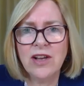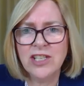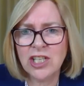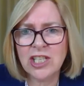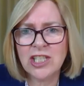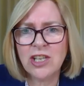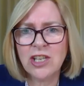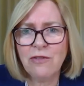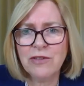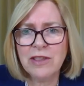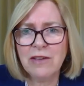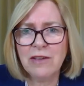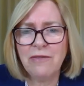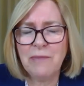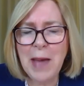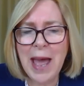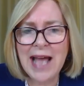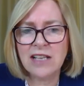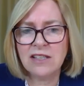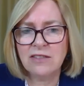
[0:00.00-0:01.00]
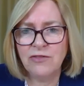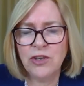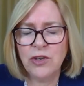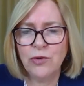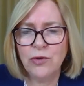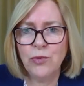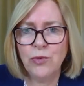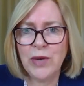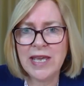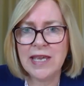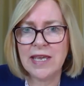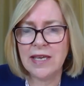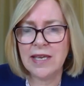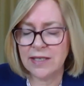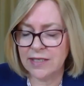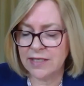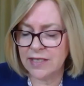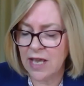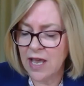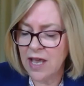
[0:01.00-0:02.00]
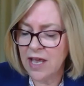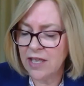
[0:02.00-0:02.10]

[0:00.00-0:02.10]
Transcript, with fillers: Just over the past few weeks,